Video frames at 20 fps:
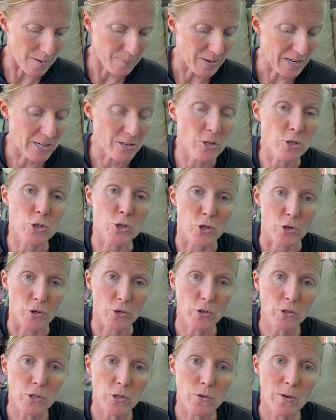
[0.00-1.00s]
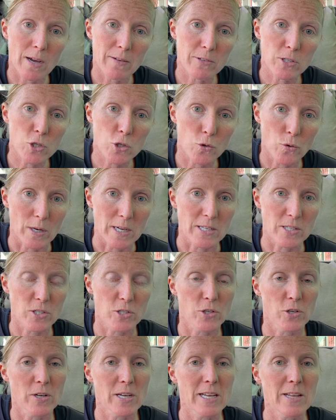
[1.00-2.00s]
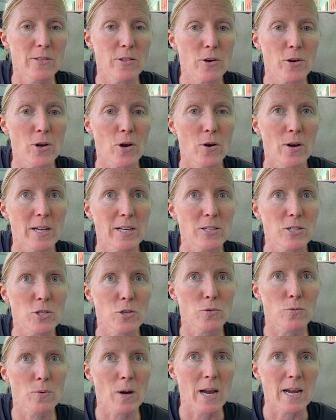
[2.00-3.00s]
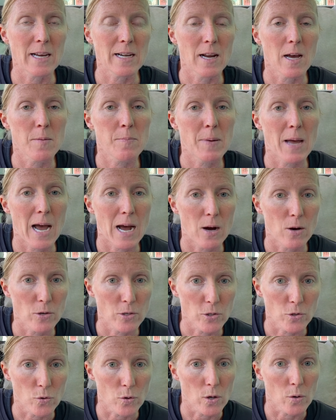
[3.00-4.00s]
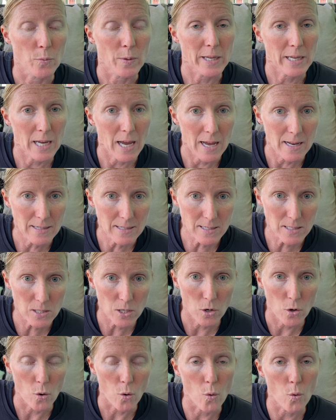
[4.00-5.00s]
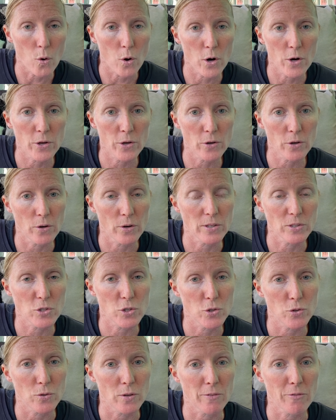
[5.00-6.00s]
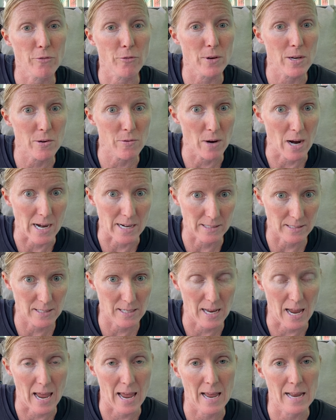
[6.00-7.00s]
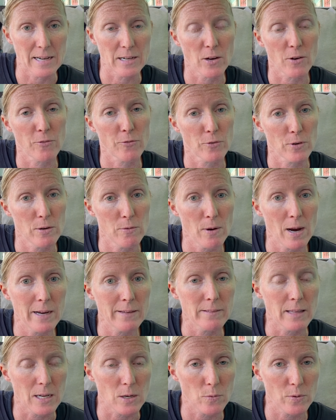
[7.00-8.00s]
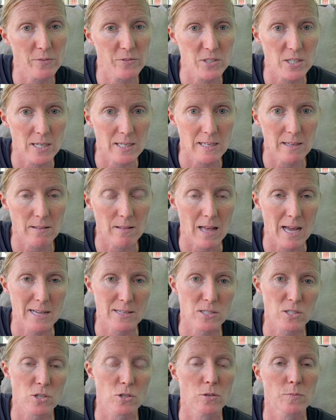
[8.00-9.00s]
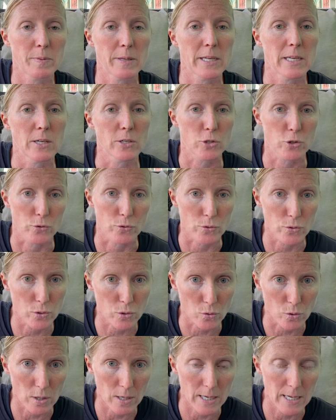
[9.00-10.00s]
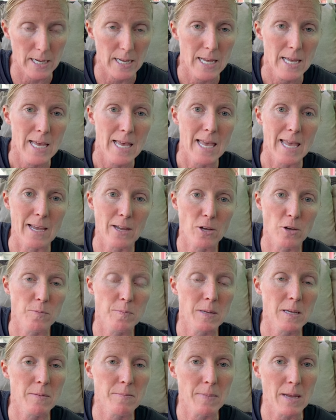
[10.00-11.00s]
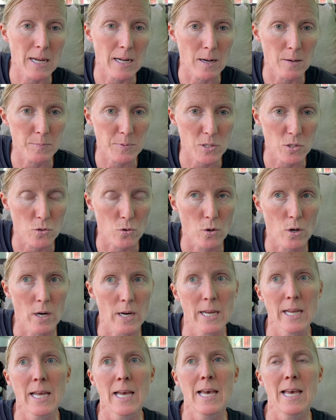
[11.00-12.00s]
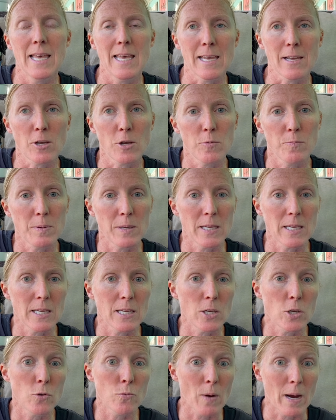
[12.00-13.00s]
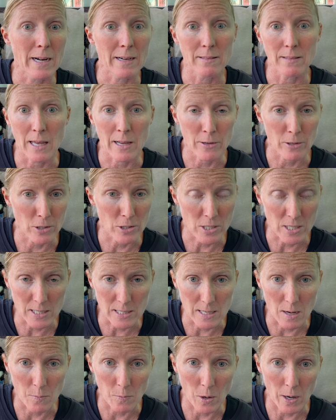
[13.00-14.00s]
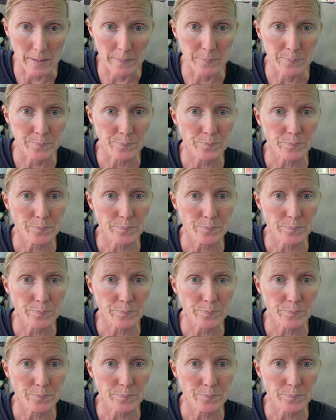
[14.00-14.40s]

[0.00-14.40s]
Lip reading: In your journal, you have a choice. You're either going to write about your weekend, or you're going to do a free write. And a free write, like we've done in class, could be a true story. It could be a made up story. It could be you write a letter to someone.